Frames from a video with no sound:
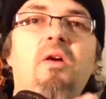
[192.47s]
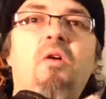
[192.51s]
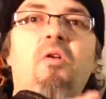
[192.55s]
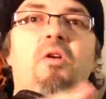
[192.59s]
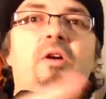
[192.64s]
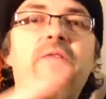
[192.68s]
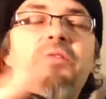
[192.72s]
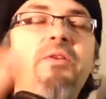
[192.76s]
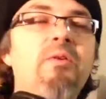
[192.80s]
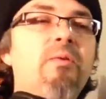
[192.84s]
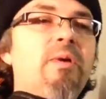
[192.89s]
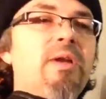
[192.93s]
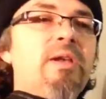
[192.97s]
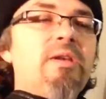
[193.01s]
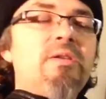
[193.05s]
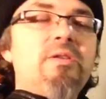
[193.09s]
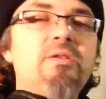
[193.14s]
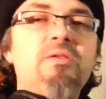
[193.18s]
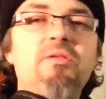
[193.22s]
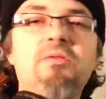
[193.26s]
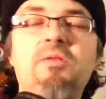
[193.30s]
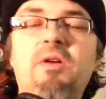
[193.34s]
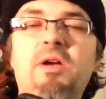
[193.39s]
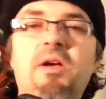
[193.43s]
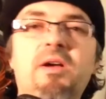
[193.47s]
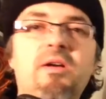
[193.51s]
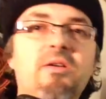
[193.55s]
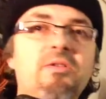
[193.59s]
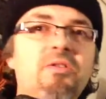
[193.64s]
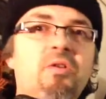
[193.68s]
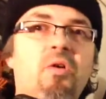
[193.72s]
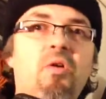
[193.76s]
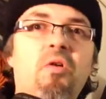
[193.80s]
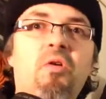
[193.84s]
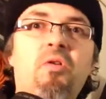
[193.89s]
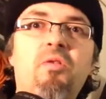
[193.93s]
Or if you want to do uh,
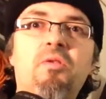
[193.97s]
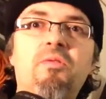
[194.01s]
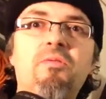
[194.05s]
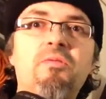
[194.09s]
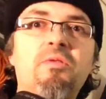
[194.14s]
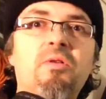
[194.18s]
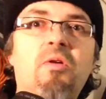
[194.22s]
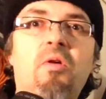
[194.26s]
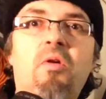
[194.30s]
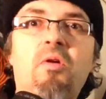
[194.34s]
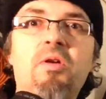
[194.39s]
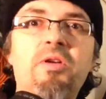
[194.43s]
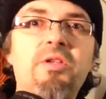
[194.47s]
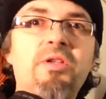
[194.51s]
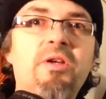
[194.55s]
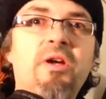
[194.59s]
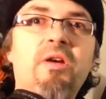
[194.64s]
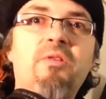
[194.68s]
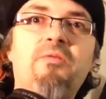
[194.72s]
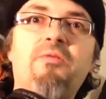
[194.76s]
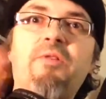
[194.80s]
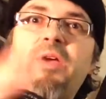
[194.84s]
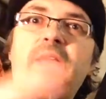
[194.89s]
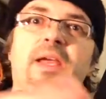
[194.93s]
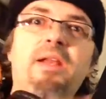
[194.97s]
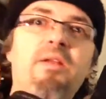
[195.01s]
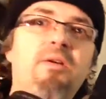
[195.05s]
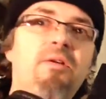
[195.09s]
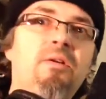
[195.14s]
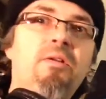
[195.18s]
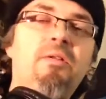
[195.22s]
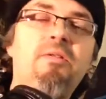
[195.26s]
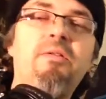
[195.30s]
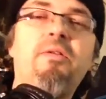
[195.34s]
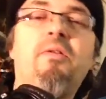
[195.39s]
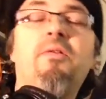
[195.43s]
all, all guitar and right,
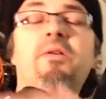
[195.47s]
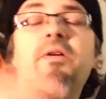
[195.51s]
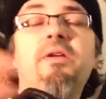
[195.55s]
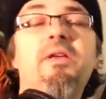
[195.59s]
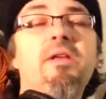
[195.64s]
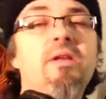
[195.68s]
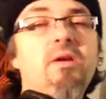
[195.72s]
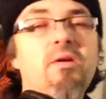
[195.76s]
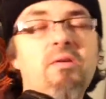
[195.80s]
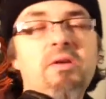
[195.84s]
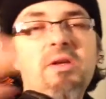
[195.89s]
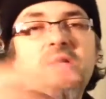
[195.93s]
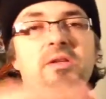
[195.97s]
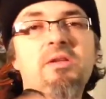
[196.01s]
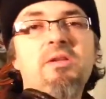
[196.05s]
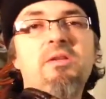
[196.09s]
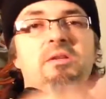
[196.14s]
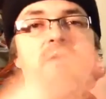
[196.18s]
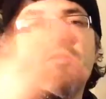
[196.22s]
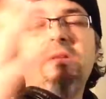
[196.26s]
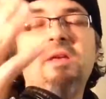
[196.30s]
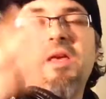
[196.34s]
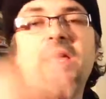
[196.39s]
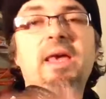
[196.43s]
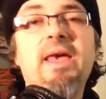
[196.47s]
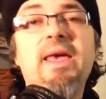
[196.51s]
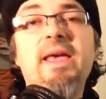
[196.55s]
all, or you know, you just,